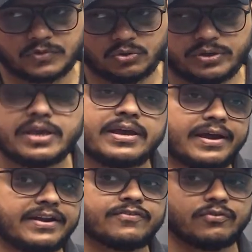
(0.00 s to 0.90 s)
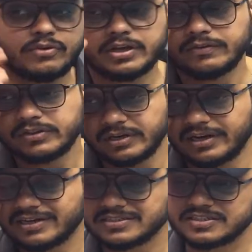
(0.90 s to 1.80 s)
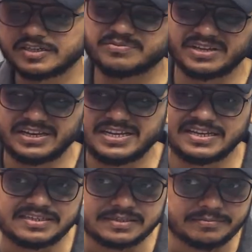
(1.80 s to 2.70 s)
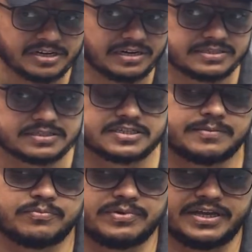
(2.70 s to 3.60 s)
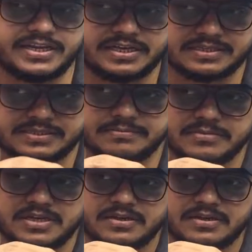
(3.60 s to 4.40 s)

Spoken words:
Okay, and if you are working with relationships, any custom relationship, any custom